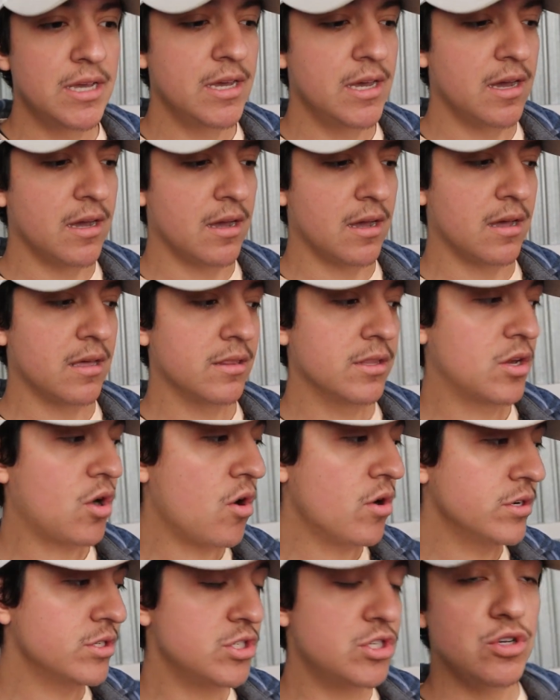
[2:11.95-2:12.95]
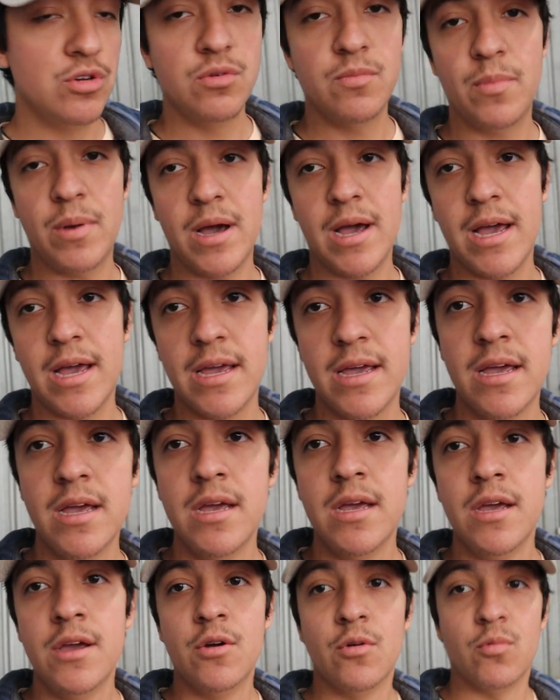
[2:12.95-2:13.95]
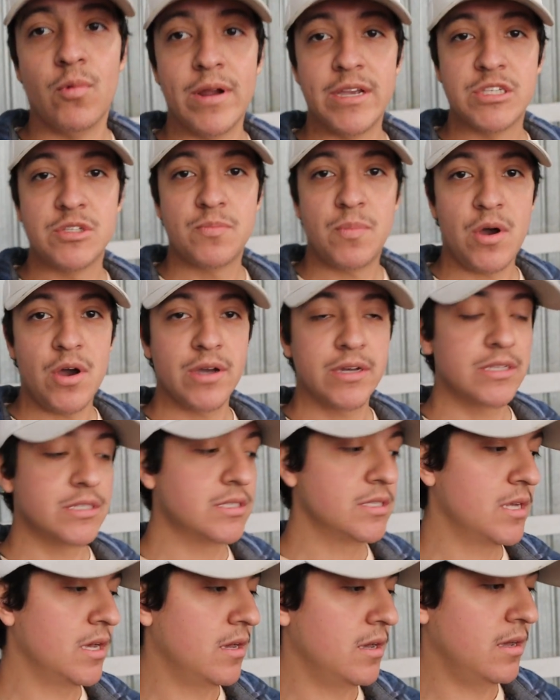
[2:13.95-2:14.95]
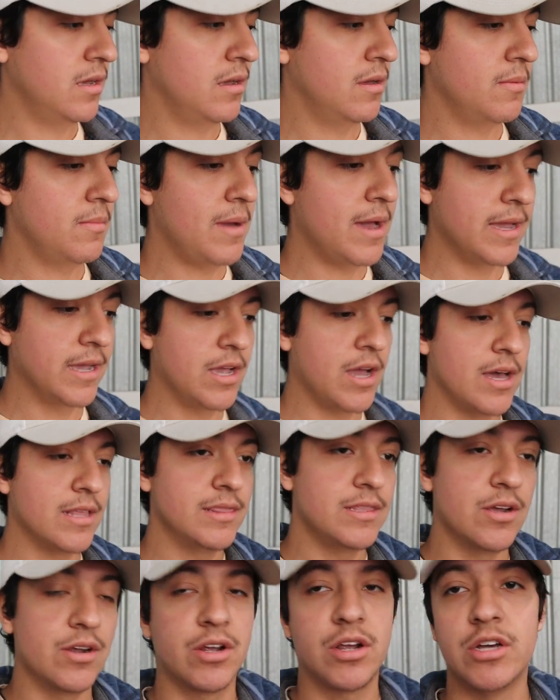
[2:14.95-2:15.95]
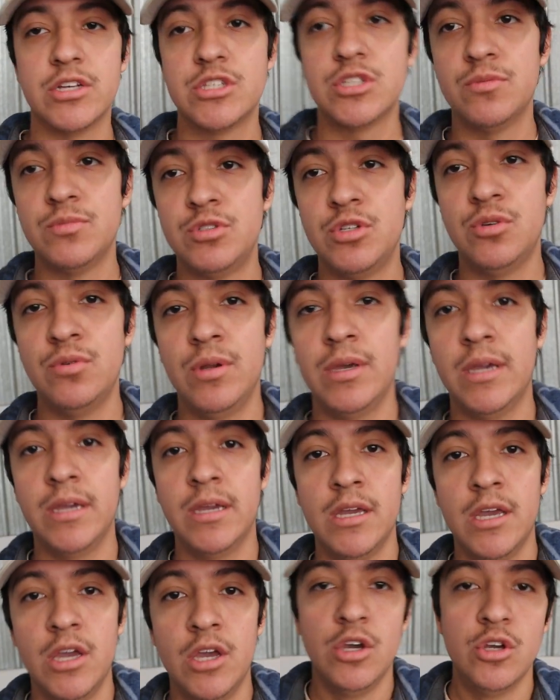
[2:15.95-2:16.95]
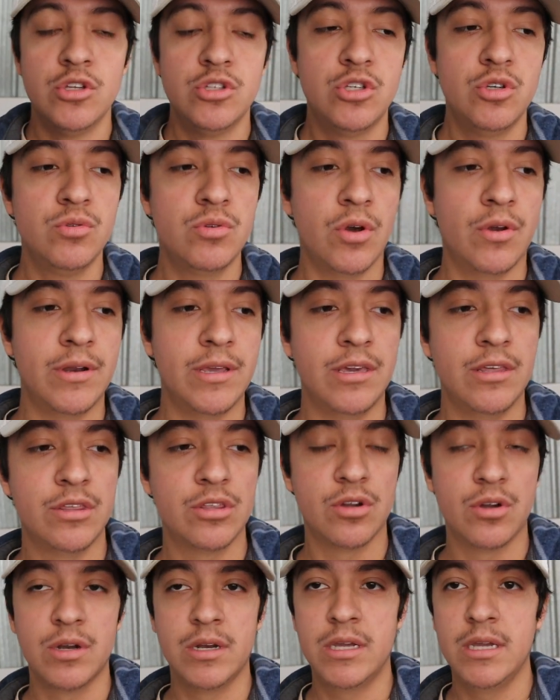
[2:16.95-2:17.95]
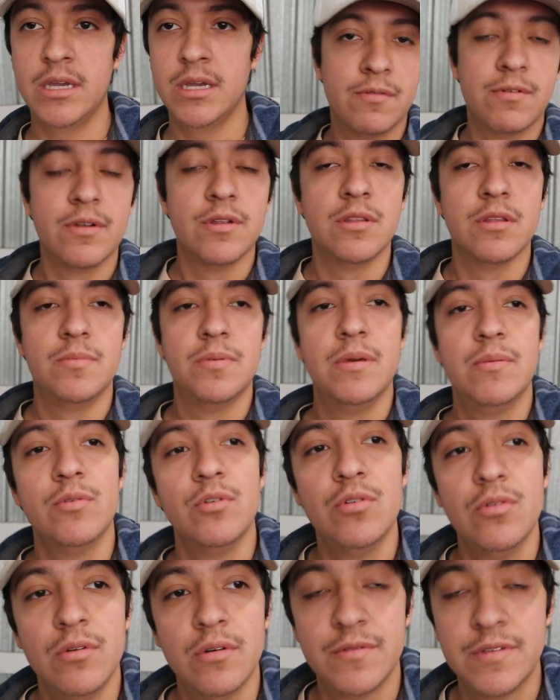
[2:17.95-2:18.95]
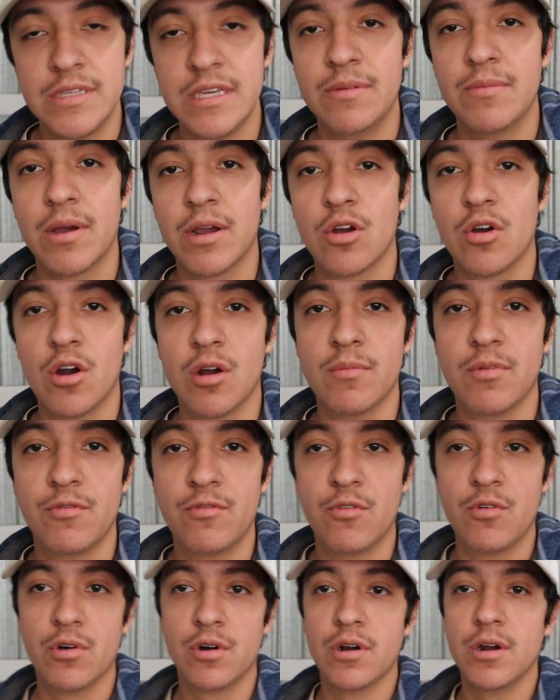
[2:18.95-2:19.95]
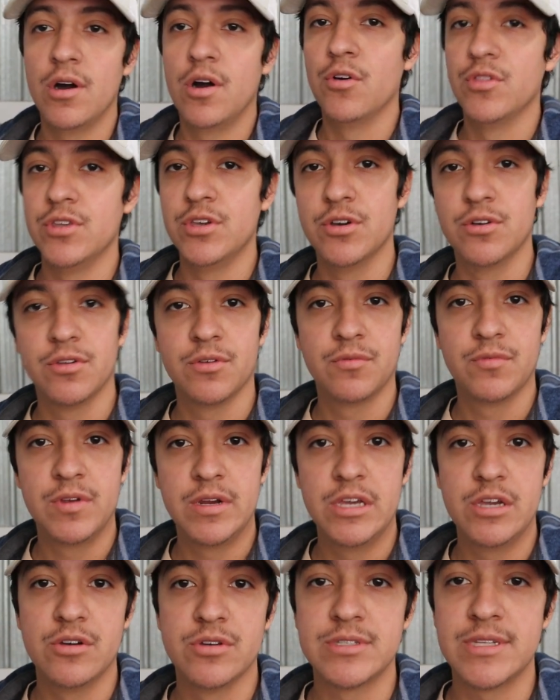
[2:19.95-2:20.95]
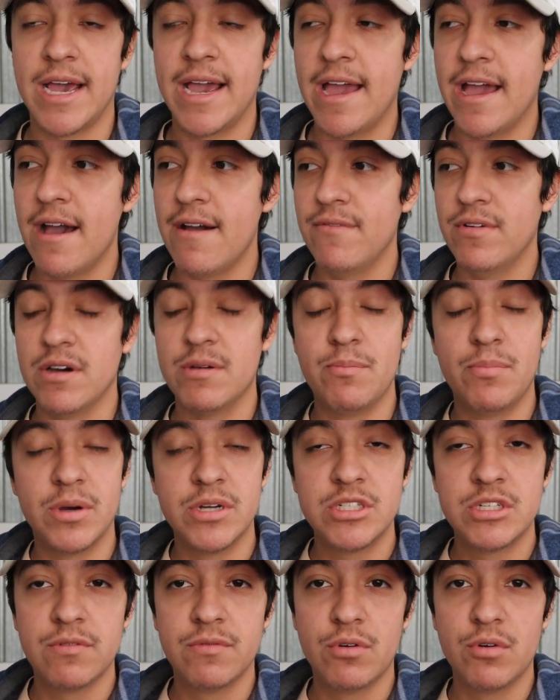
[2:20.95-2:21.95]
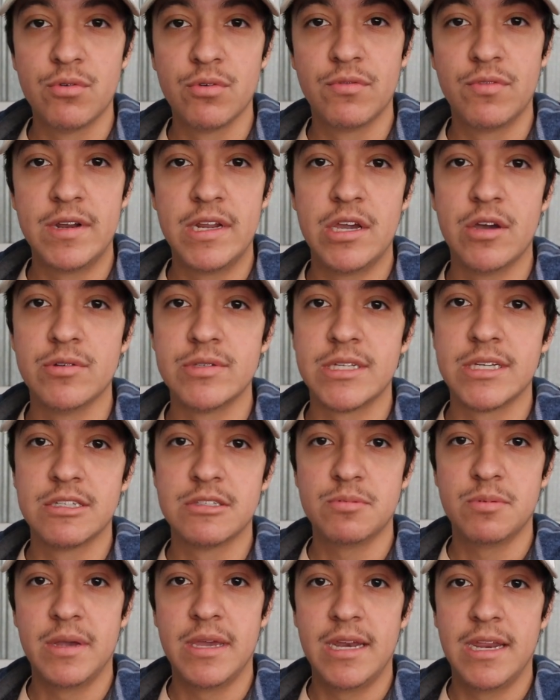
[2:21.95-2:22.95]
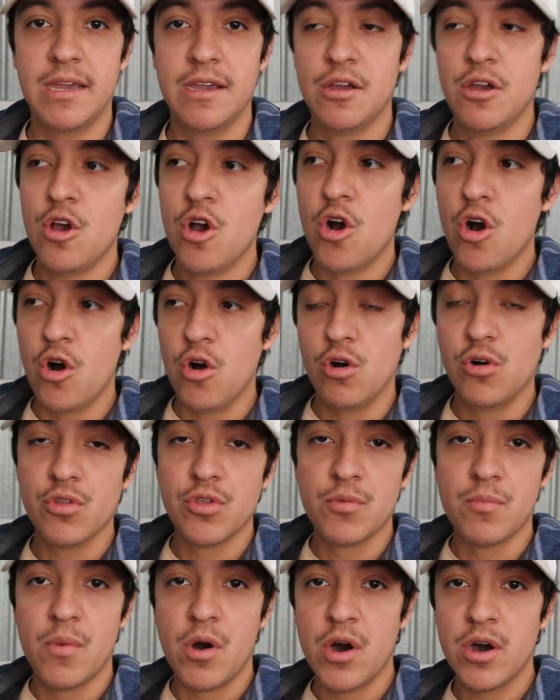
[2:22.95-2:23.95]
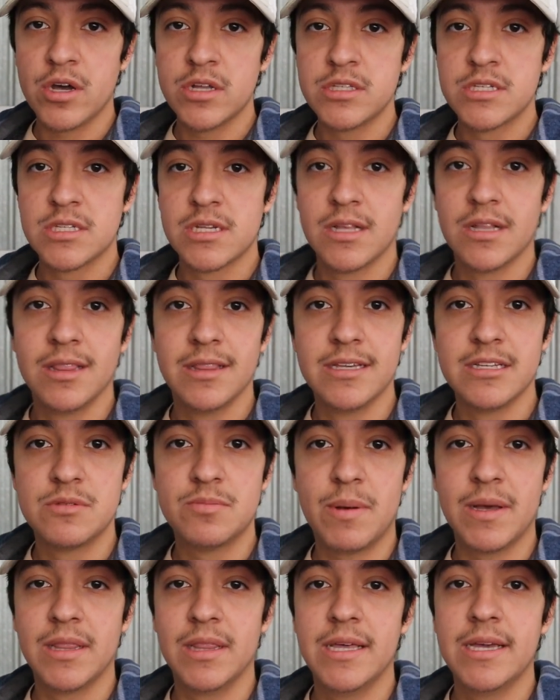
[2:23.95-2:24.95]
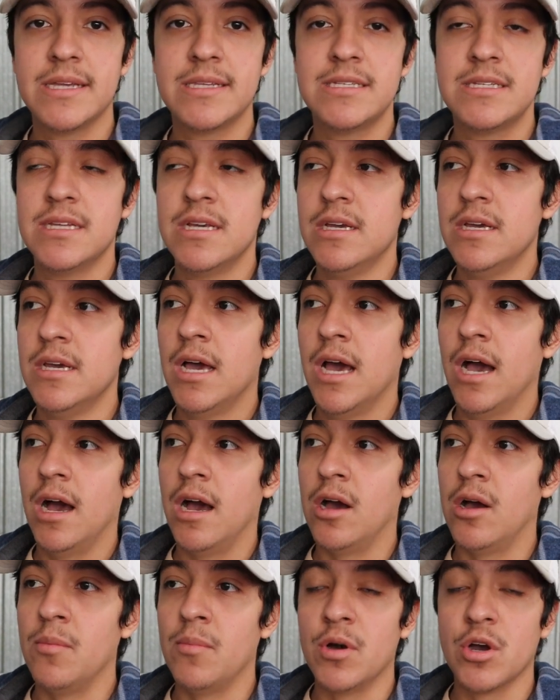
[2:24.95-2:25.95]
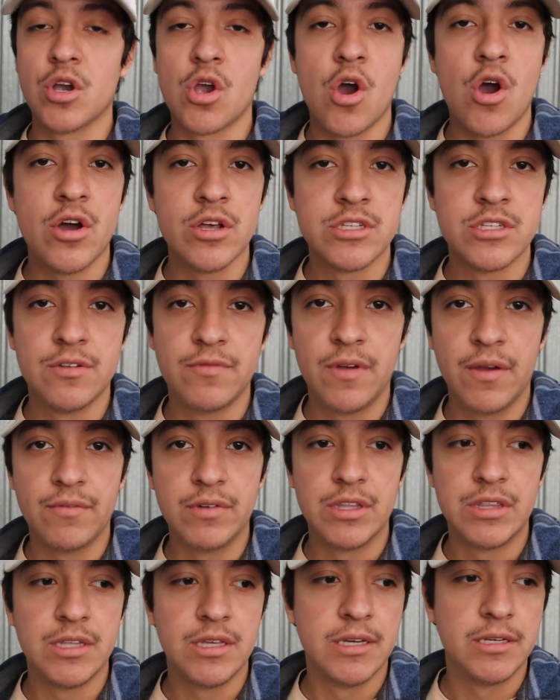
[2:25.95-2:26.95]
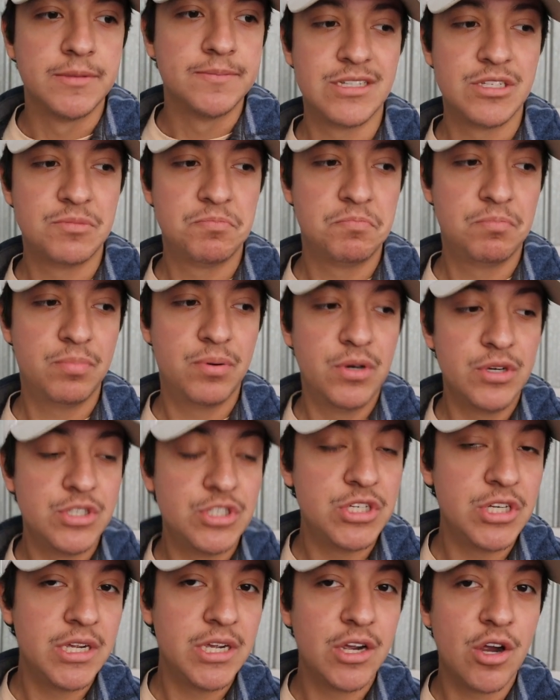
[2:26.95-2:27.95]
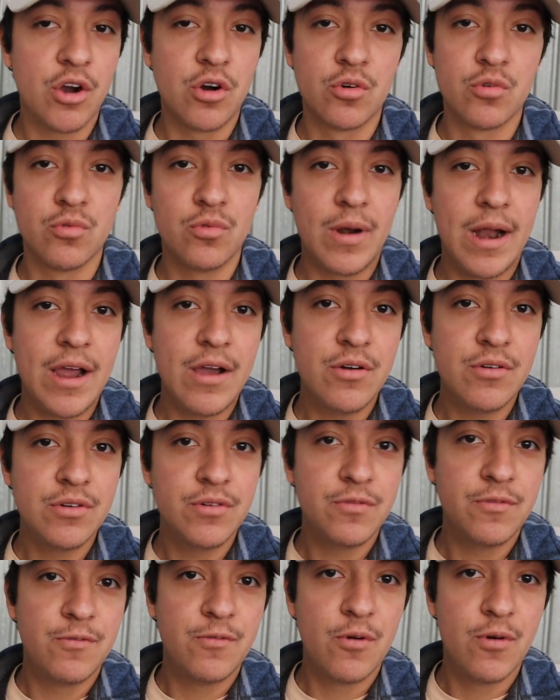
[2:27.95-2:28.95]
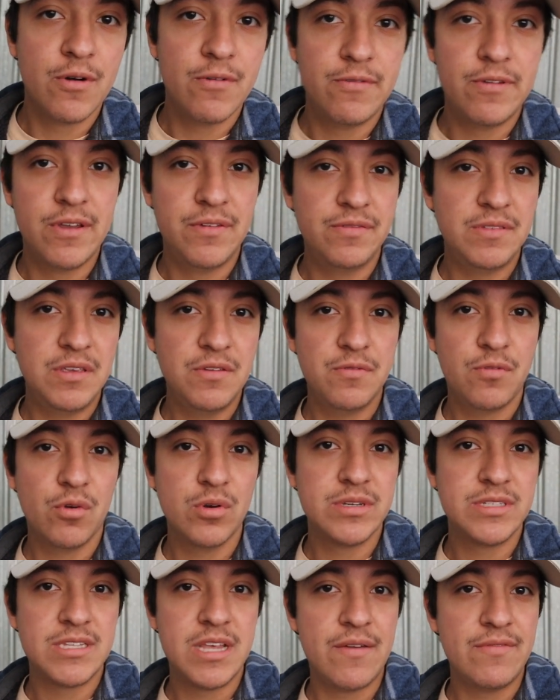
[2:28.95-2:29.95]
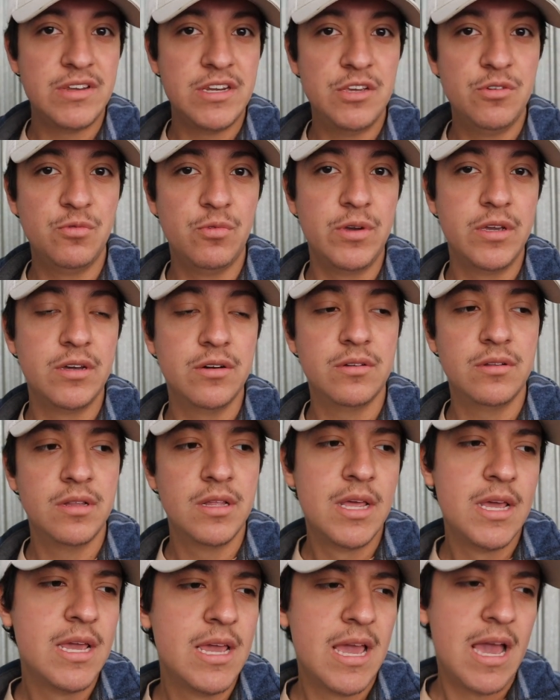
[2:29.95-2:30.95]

The car is tuned by Racebox. I got their custom tuning, tuned on E30. For the people who have seen my car before on the old videos, I have a bunch of old videos explaining all the mods, list by list, a cost of everything. It's pushing around 450, 470 wheel.